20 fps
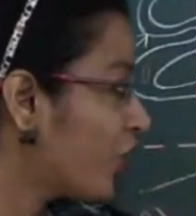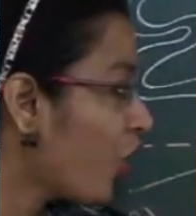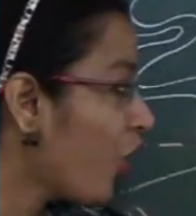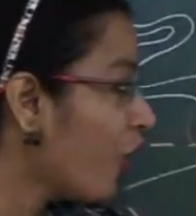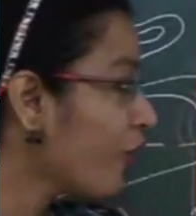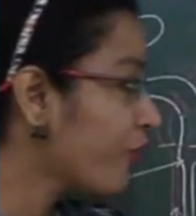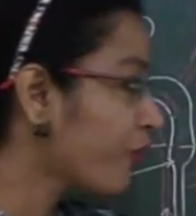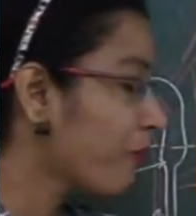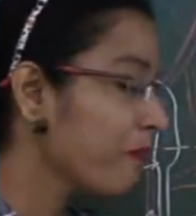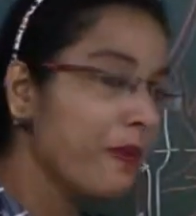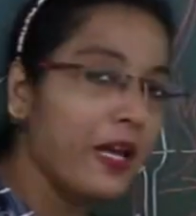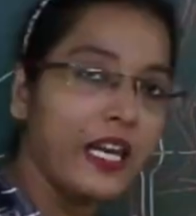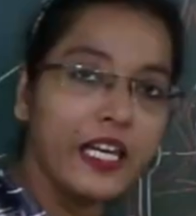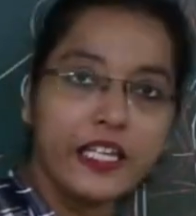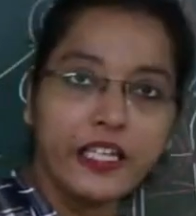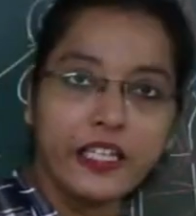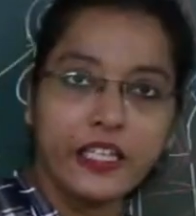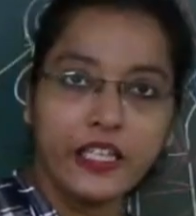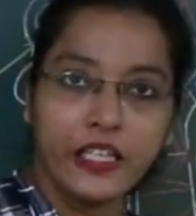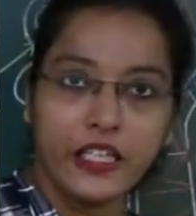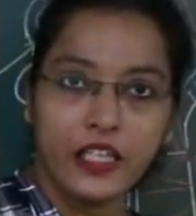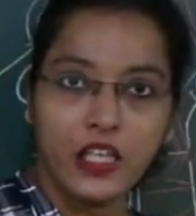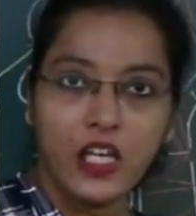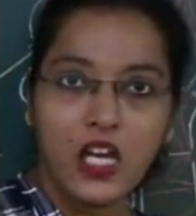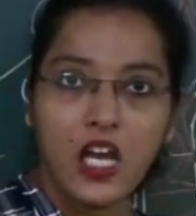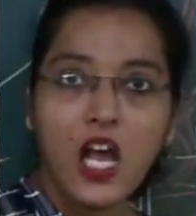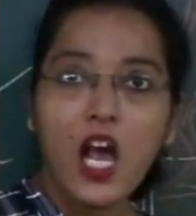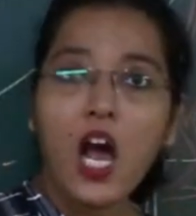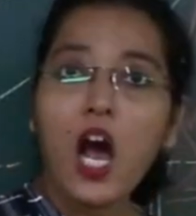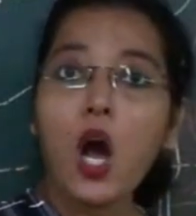of Bellini.
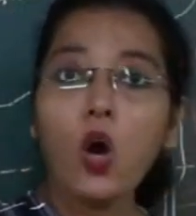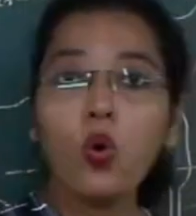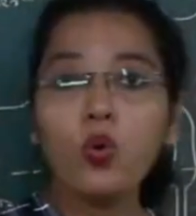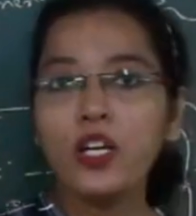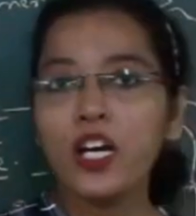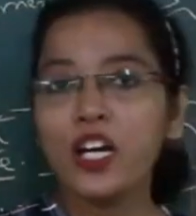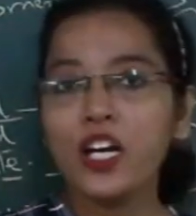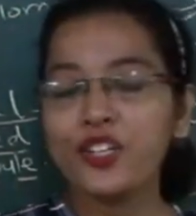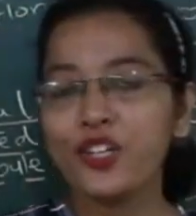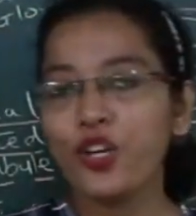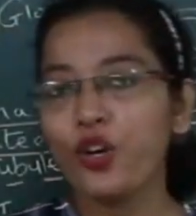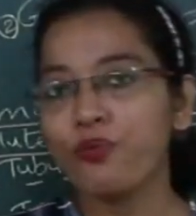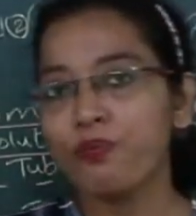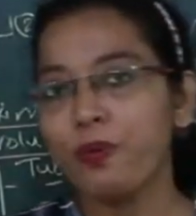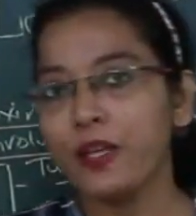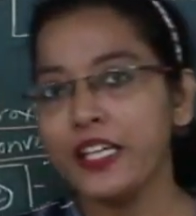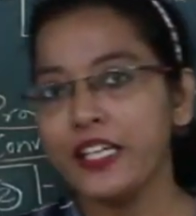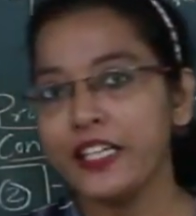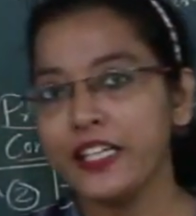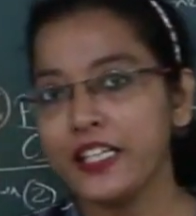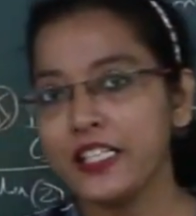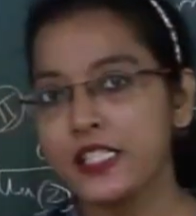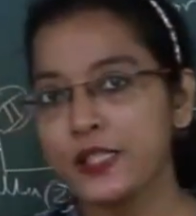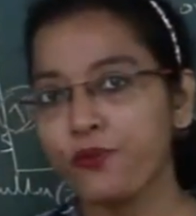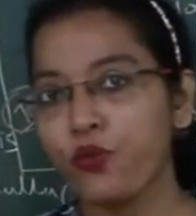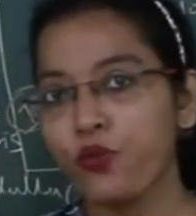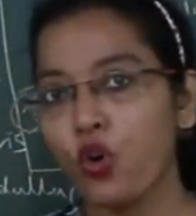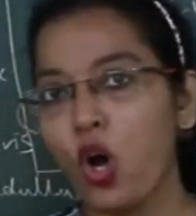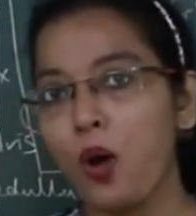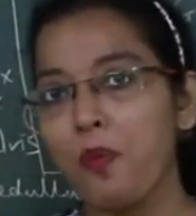How duct of Bellini is
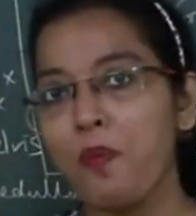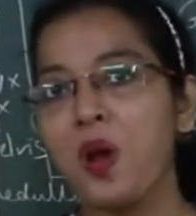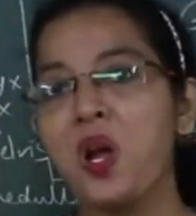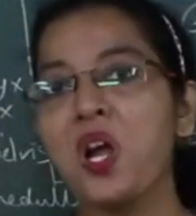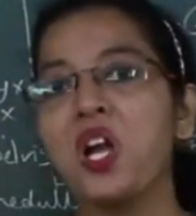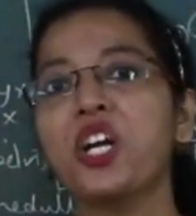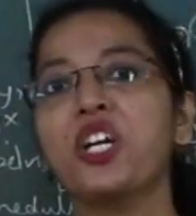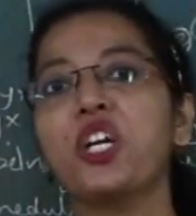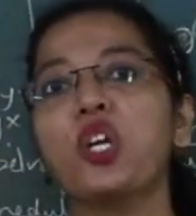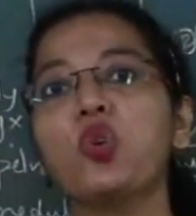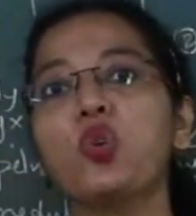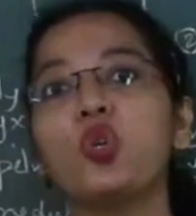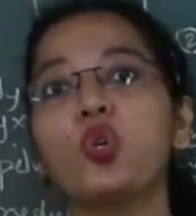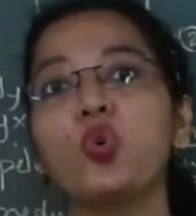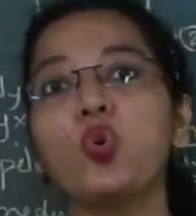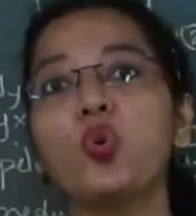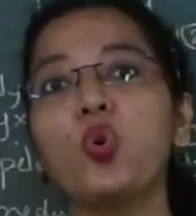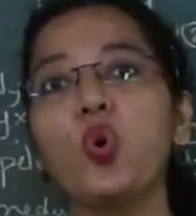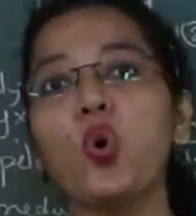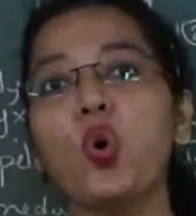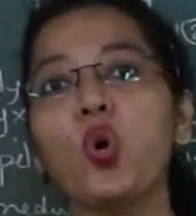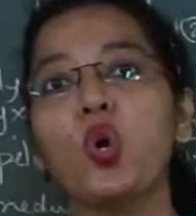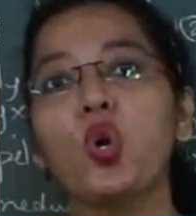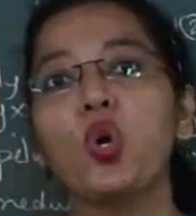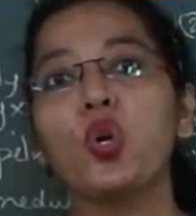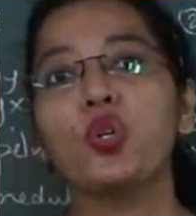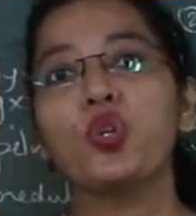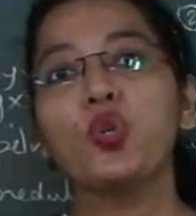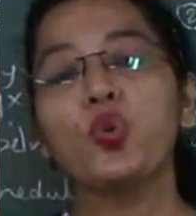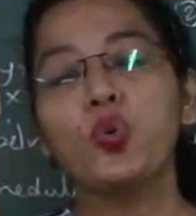formed? Due to
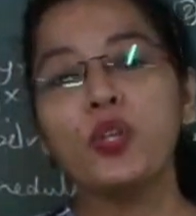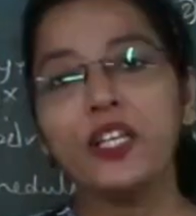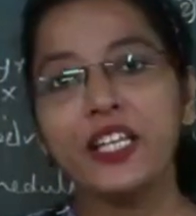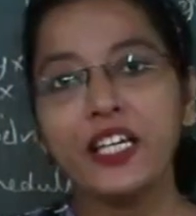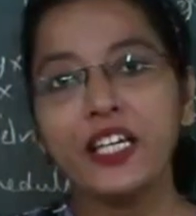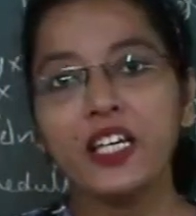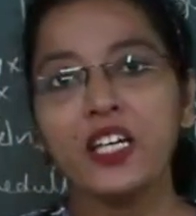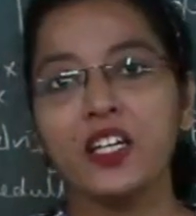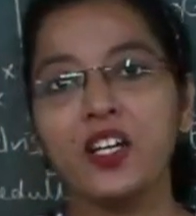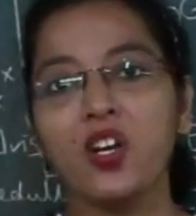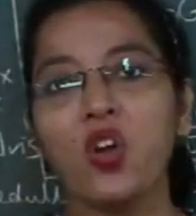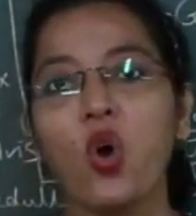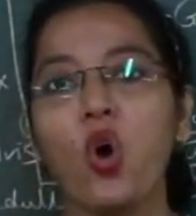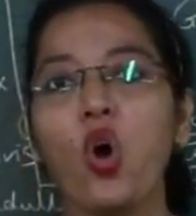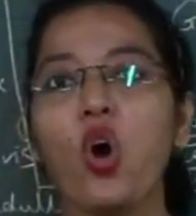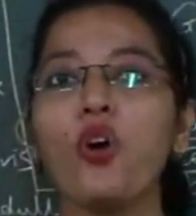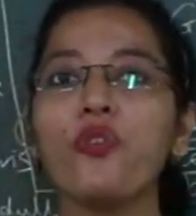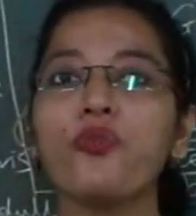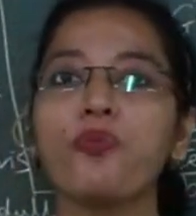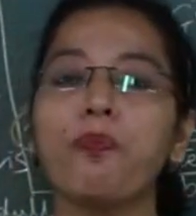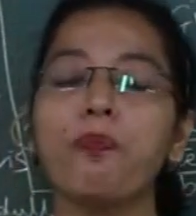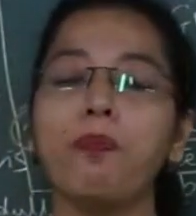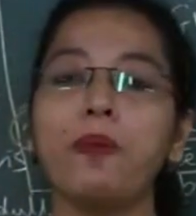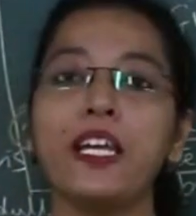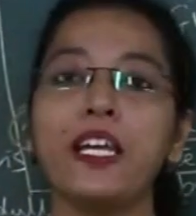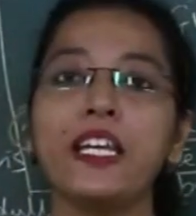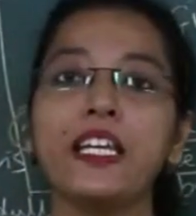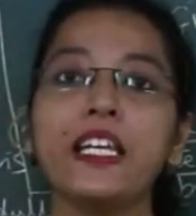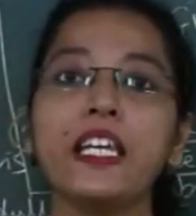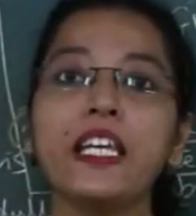union of
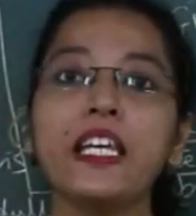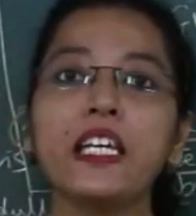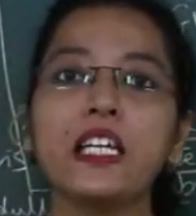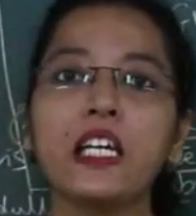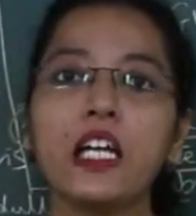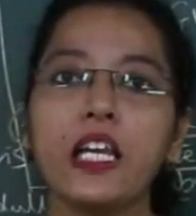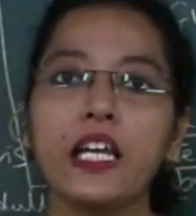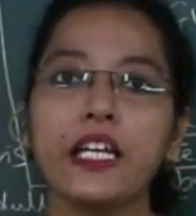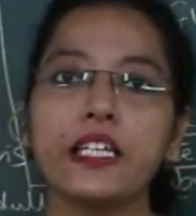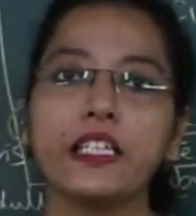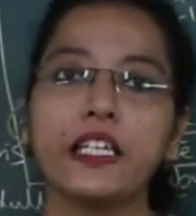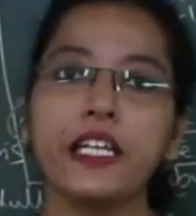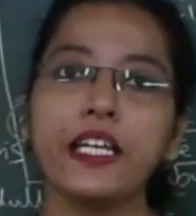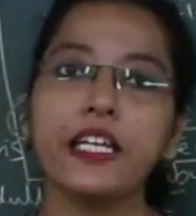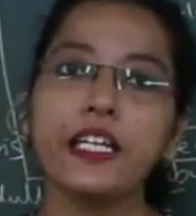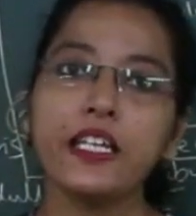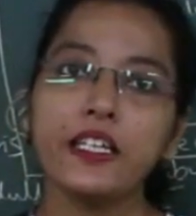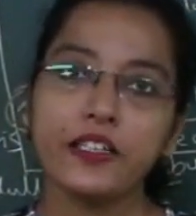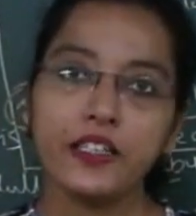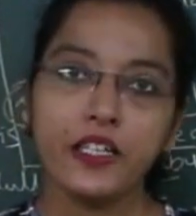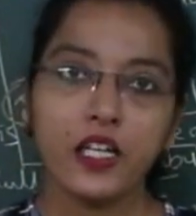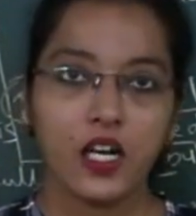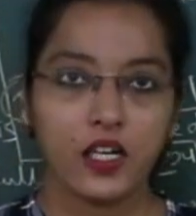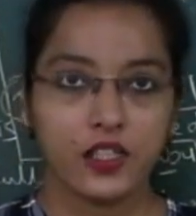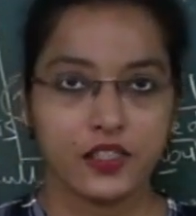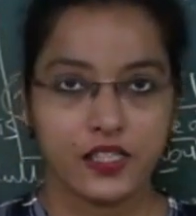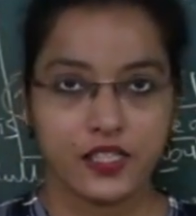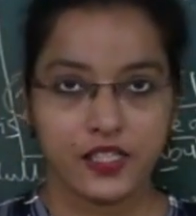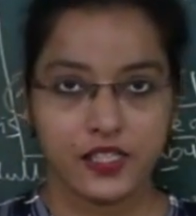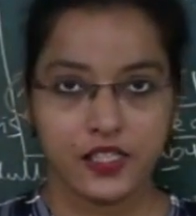many collecting
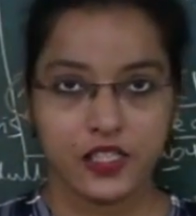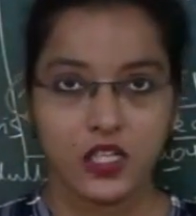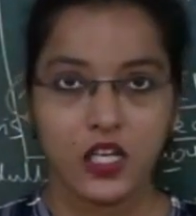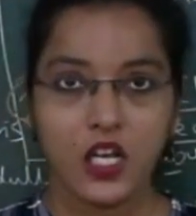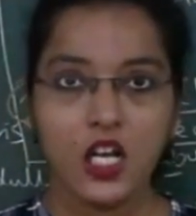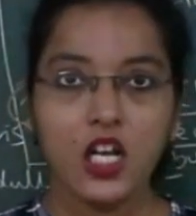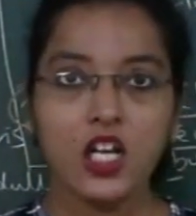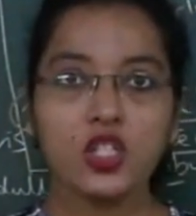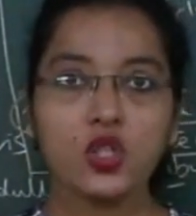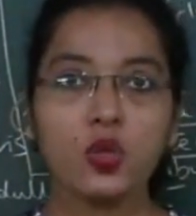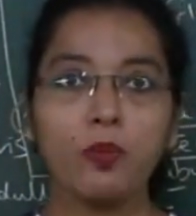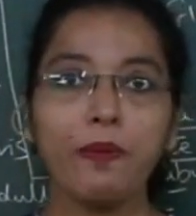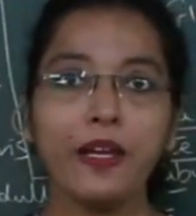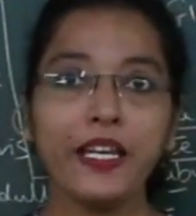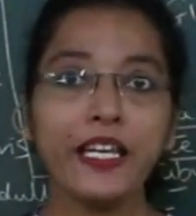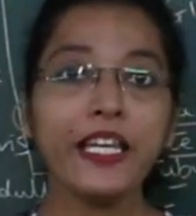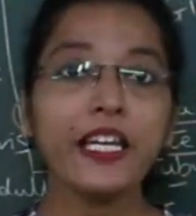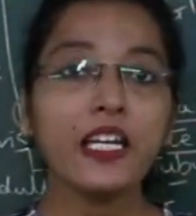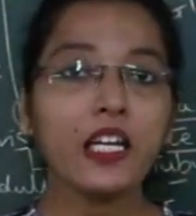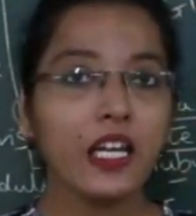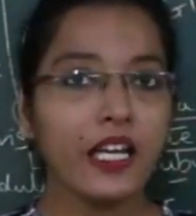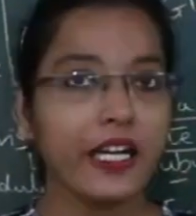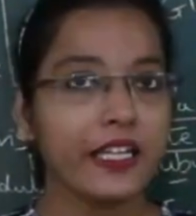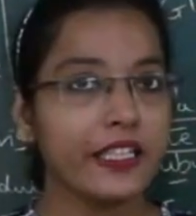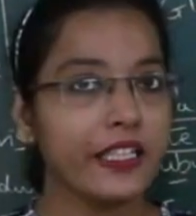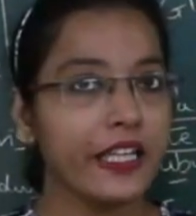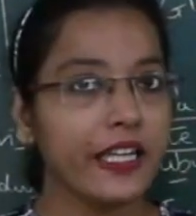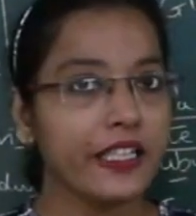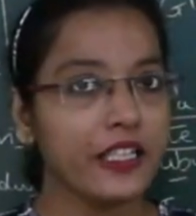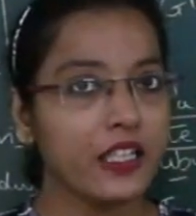ducts. So many
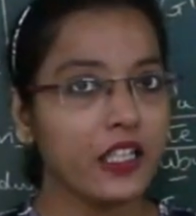collecting